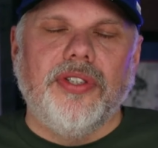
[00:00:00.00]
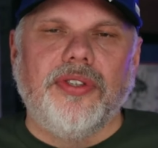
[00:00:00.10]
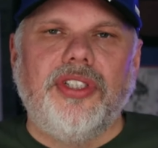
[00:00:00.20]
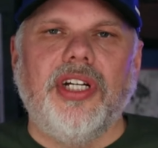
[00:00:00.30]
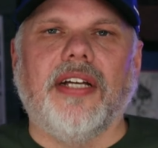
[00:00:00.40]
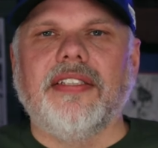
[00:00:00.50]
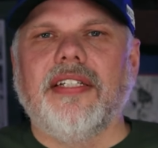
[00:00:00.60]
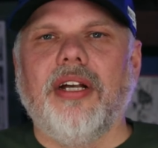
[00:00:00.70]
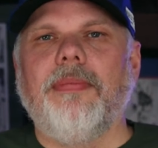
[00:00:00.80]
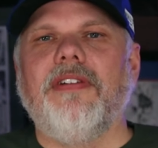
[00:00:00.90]
You're just
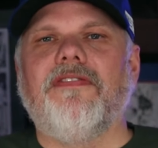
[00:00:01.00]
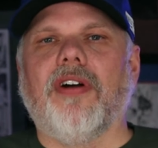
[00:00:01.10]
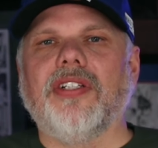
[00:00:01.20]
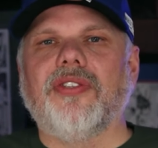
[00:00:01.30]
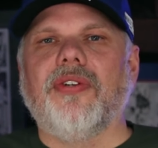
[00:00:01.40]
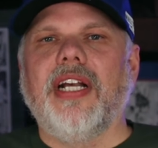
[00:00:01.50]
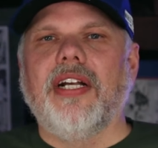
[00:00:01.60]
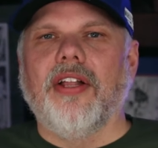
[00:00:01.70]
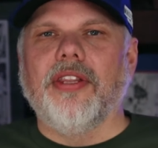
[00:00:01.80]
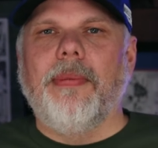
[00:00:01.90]
going to be
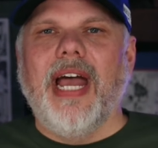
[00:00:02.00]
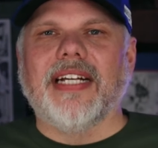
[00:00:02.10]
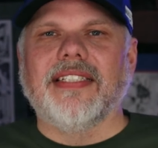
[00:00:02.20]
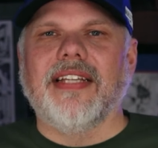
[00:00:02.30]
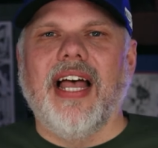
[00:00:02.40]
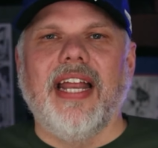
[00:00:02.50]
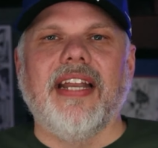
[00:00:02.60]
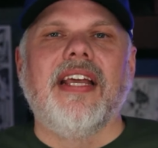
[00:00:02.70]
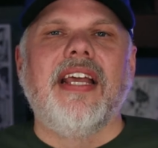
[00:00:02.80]
frustrated on the backside.